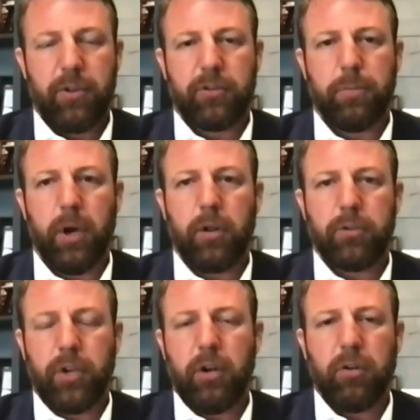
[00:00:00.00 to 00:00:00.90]
The
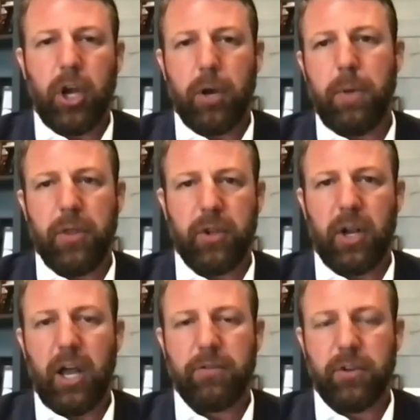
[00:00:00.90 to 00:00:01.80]
smugglers, they don't care about the
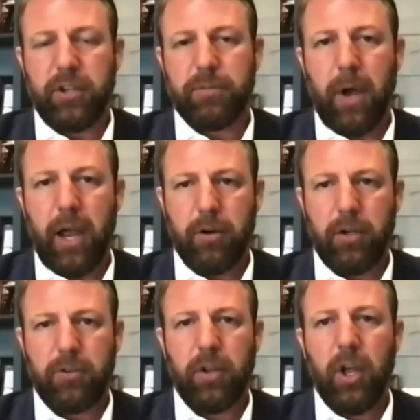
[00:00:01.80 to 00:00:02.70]
lives of these
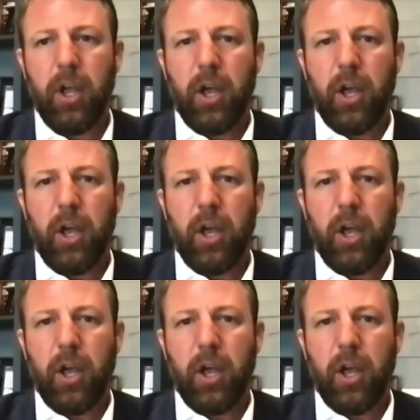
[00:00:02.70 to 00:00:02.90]
migrants.